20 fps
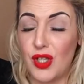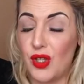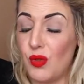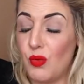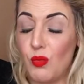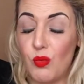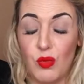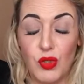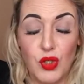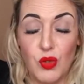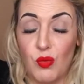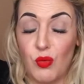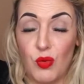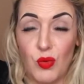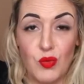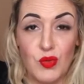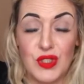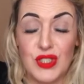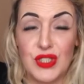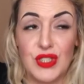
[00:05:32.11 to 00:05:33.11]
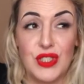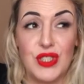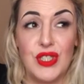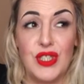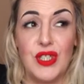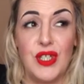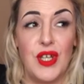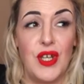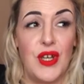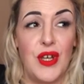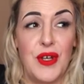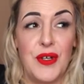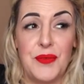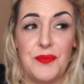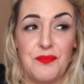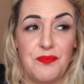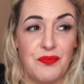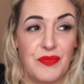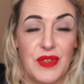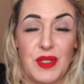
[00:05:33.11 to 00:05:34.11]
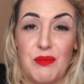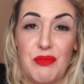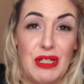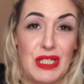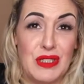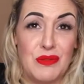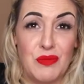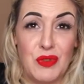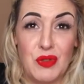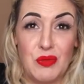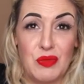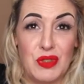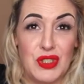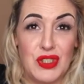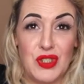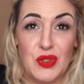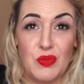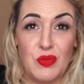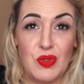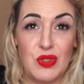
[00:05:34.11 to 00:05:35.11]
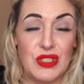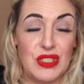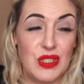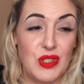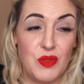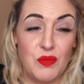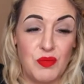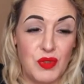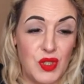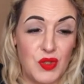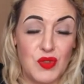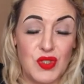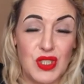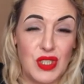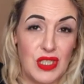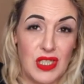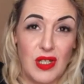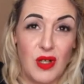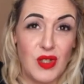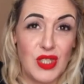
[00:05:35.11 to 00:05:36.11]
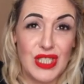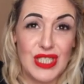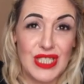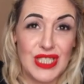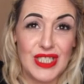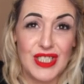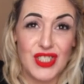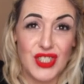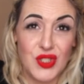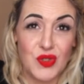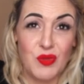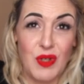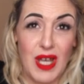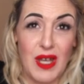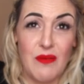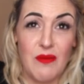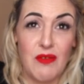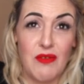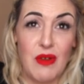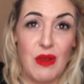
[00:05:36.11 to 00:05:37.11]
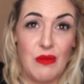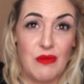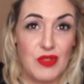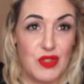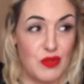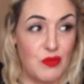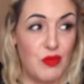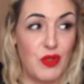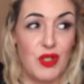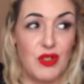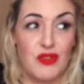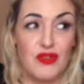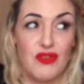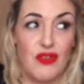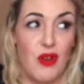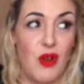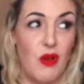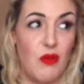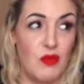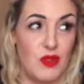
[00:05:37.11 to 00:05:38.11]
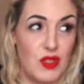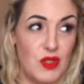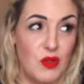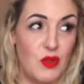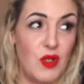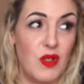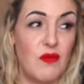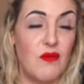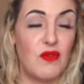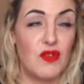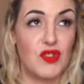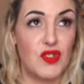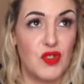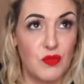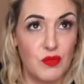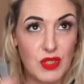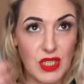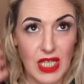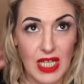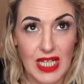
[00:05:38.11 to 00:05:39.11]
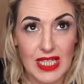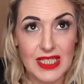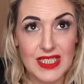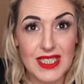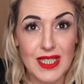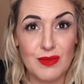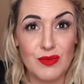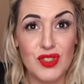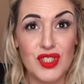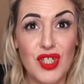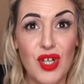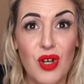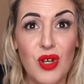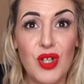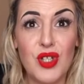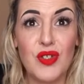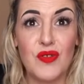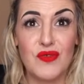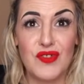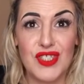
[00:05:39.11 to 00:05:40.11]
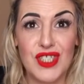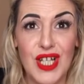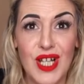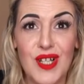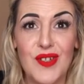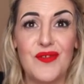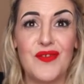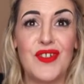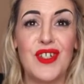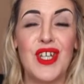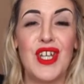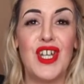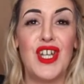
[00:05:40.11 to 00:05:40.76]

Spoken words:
You won't see the present moment, you won't see the beauty in all the things that you have around you, because you're always looking for something else outside of self